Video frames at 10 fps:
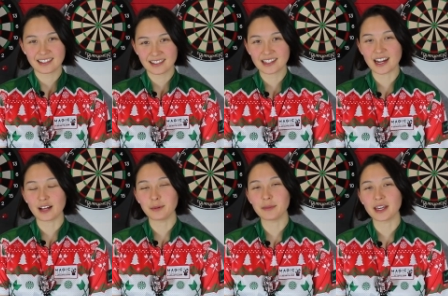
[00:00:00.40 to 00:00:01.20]
Today
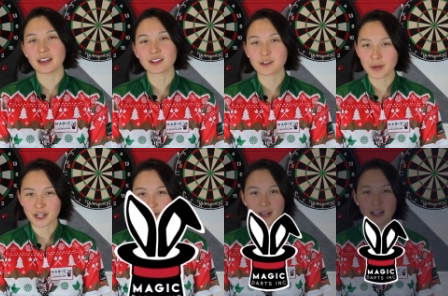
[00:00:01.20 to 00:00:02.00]
I'll be making a
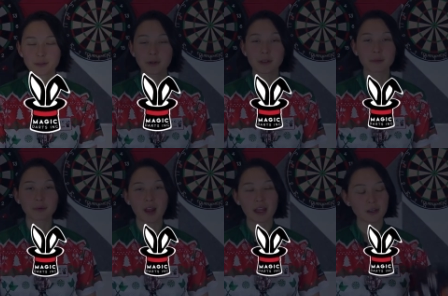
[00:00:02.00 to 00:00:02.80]
special announcement of the
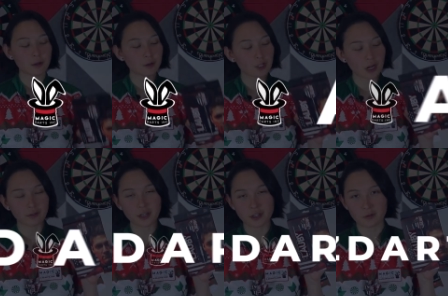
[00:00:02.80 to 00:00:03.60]
brand new
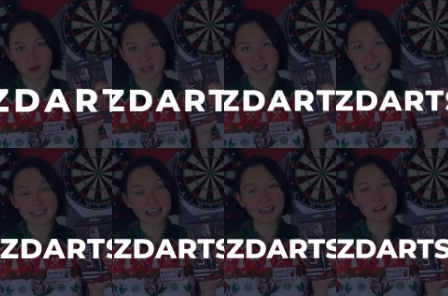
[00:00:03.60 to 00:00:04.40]
Generation 1
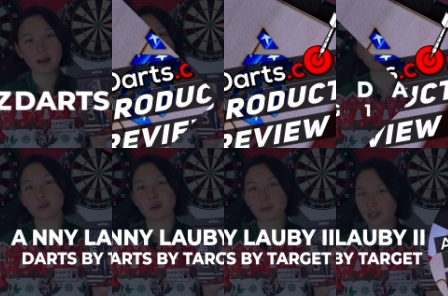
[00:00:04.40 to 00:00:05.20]
Danny Lauby
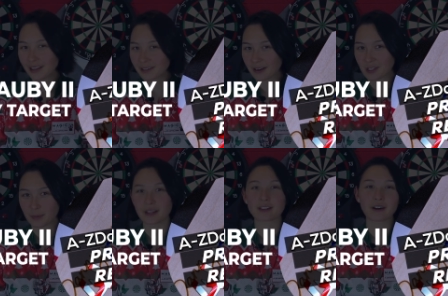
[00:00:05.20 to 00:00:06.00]
Jr. Player Darts
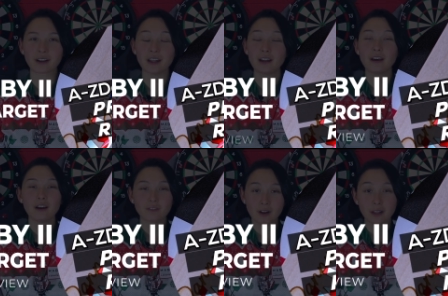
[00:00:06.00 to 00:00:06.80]
by Target,
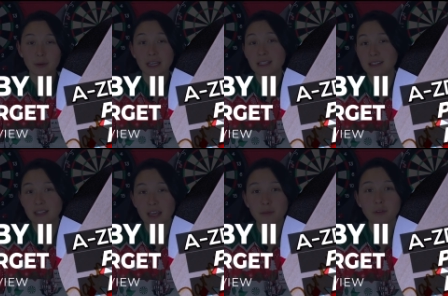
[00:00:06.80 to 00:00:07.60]
following his
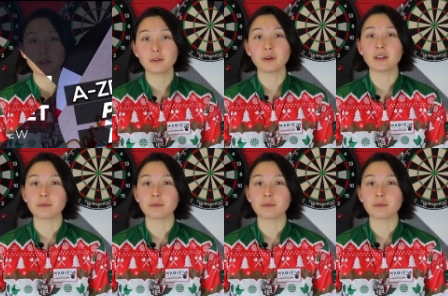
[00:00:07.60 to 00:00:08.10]
debut in